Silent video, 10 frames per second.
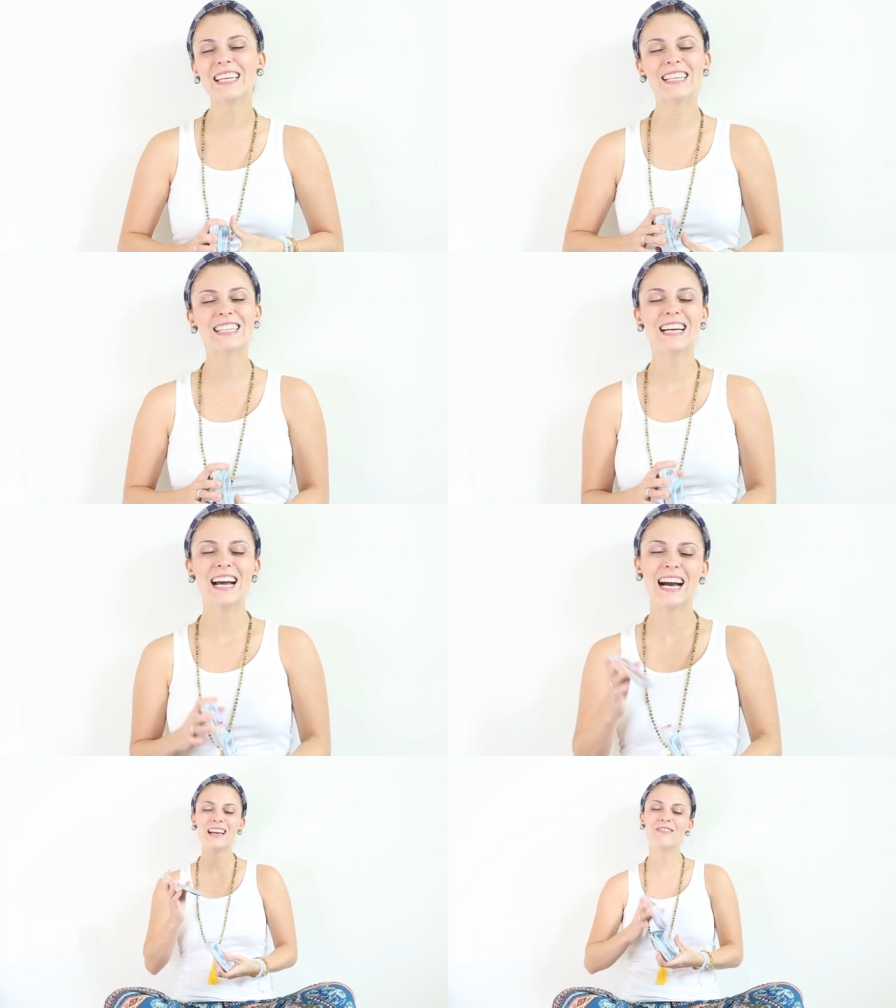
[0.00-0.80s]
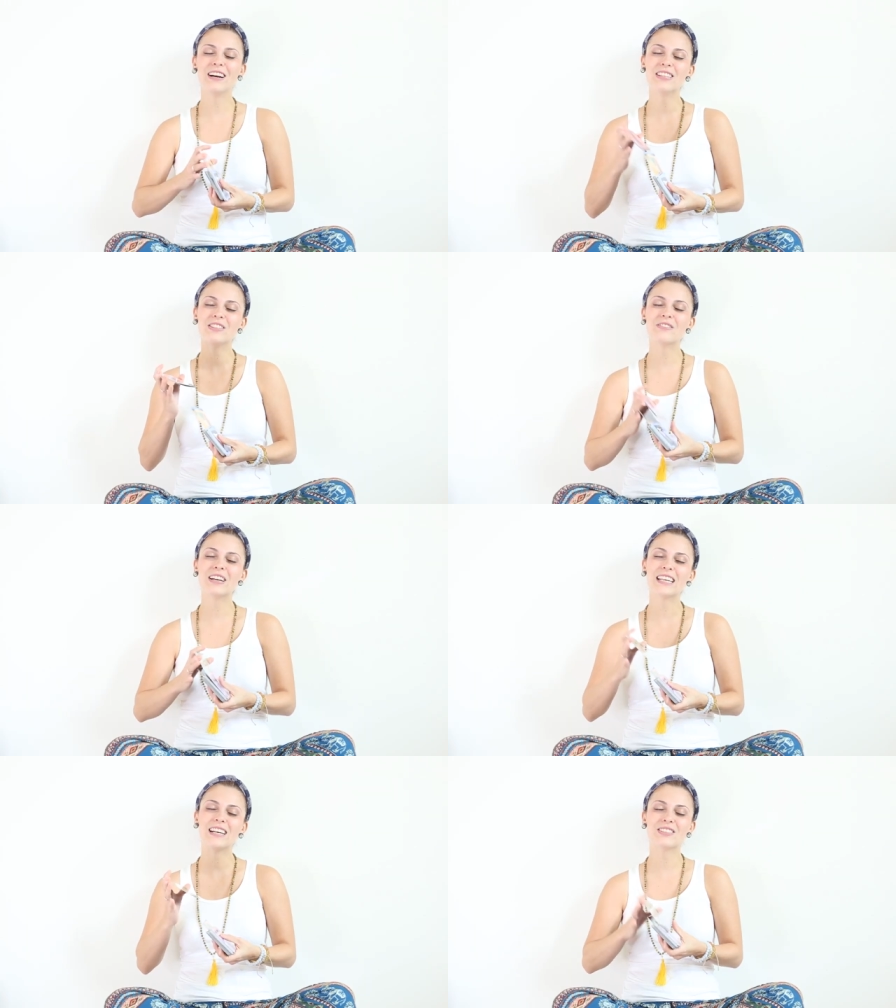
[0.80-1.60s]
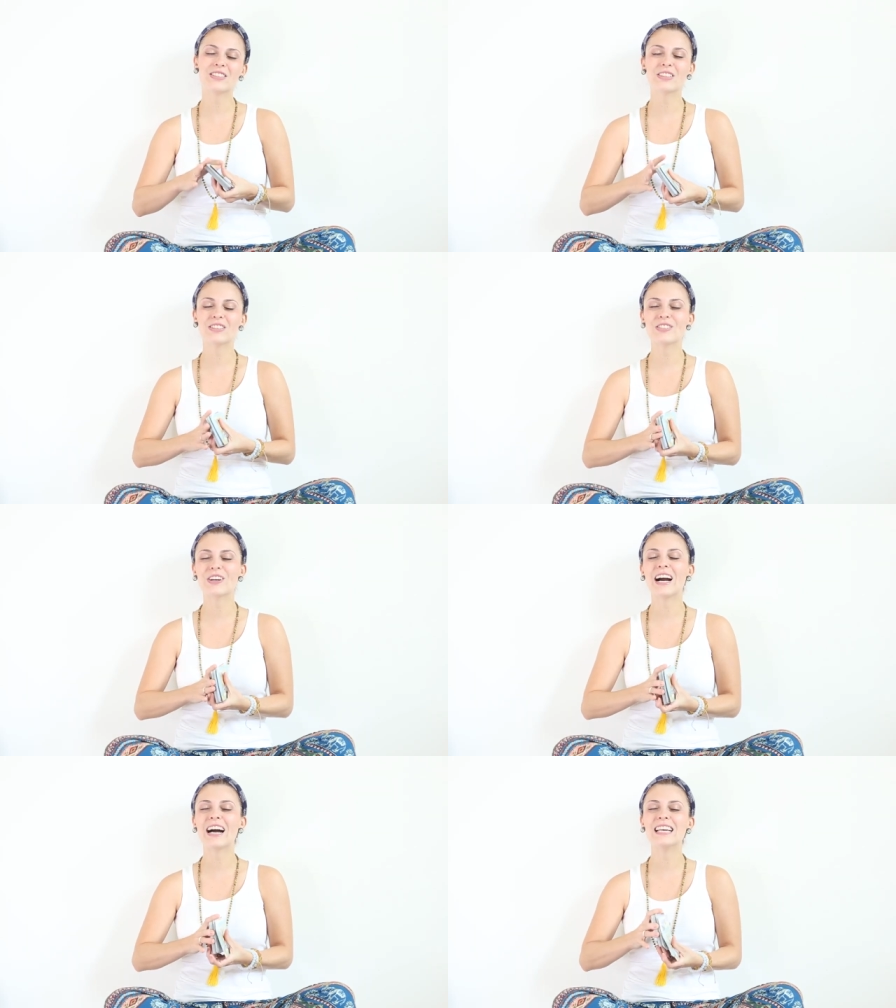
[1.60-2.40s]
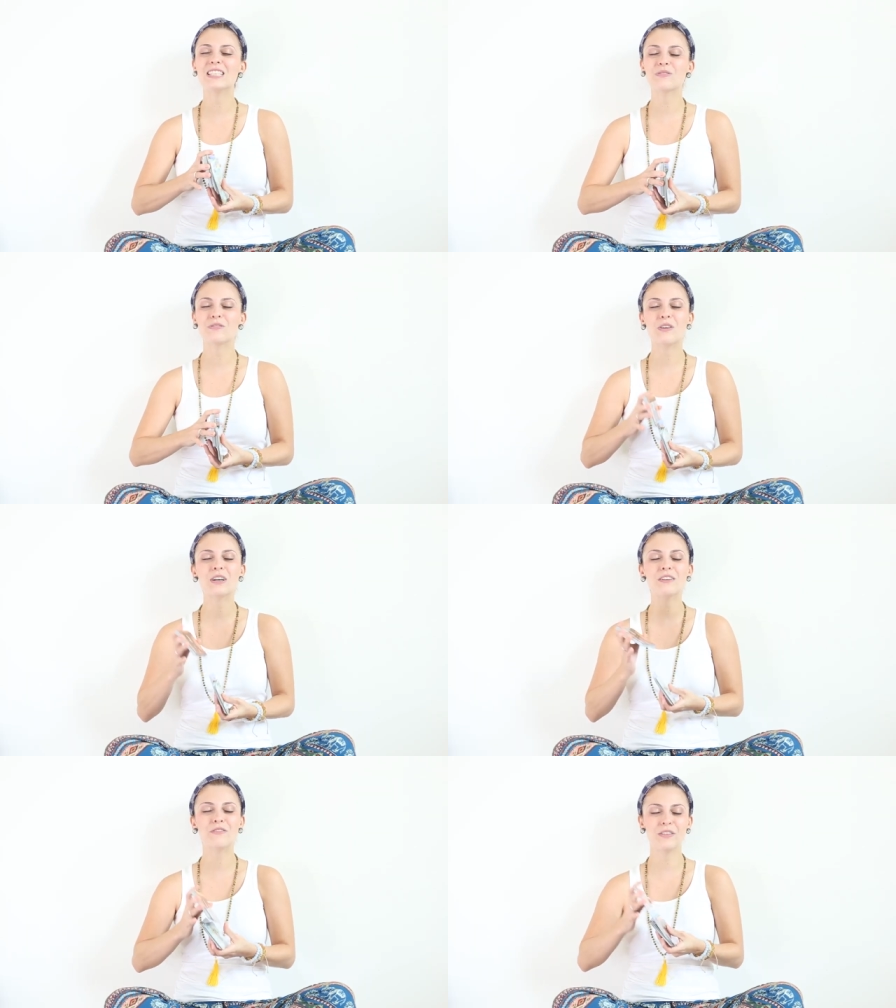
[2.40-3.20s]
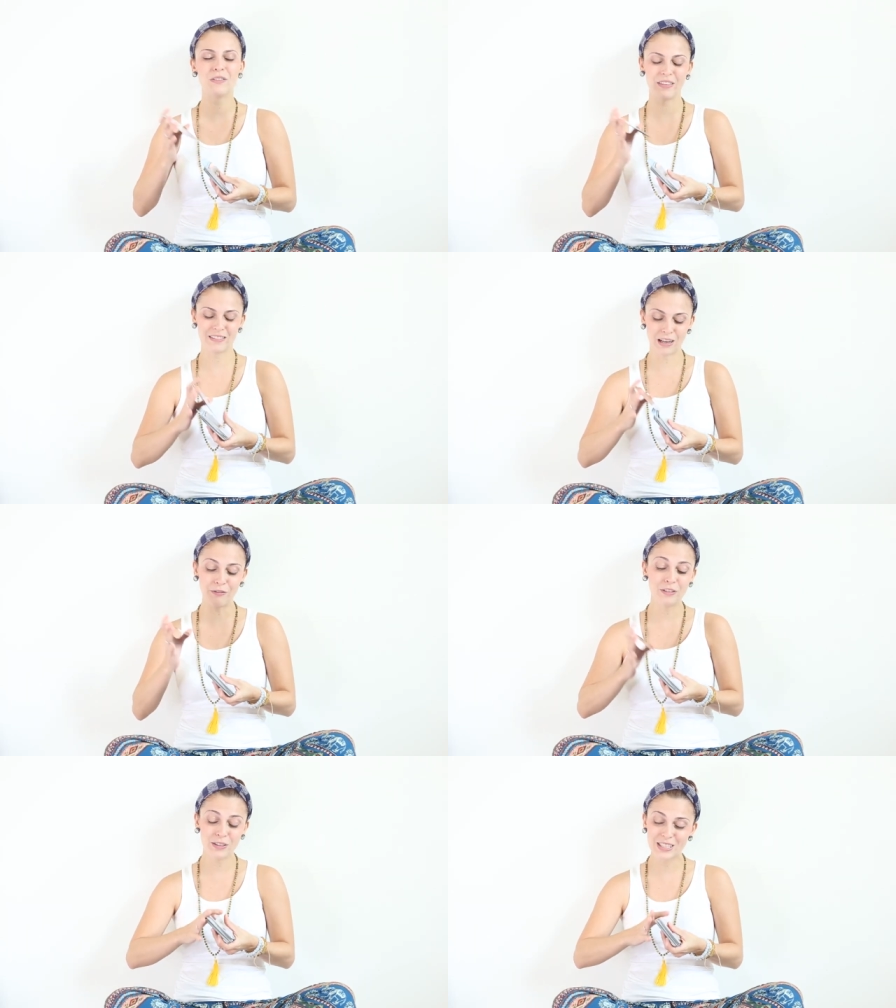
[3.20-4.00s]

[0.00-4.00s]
here. I invite you right now to close your eyes for a few, a few